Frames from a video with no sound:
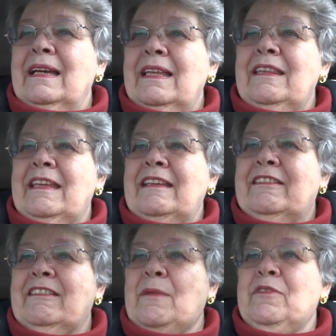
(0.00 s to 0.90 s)
the
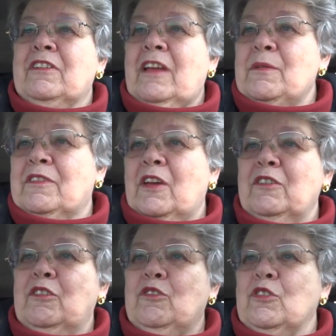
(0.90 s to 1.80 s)
subject I was going
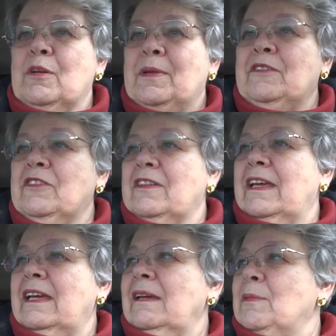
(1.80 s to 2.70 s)
to talk about
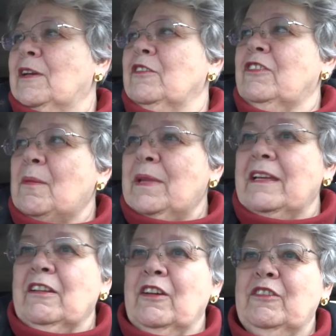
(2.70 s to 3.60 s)
today, because somebody
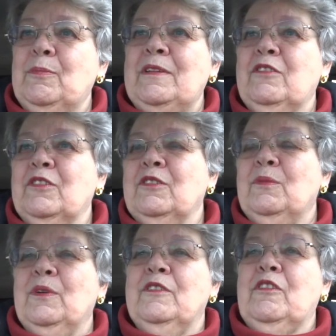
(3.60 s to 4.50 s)
had asked me to,
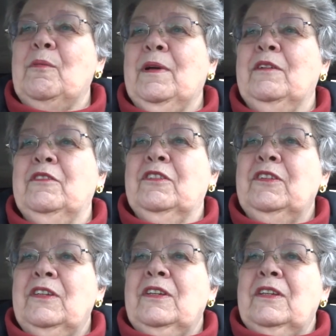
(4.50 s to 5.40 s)
was about
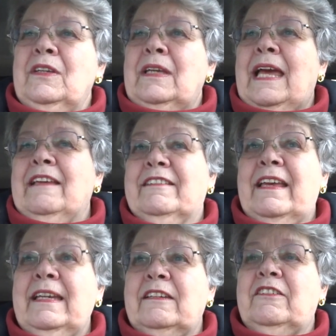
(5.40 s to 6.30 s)

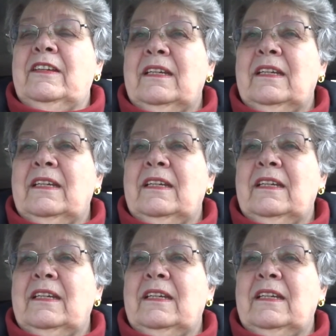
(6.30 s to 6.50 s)
anxiety.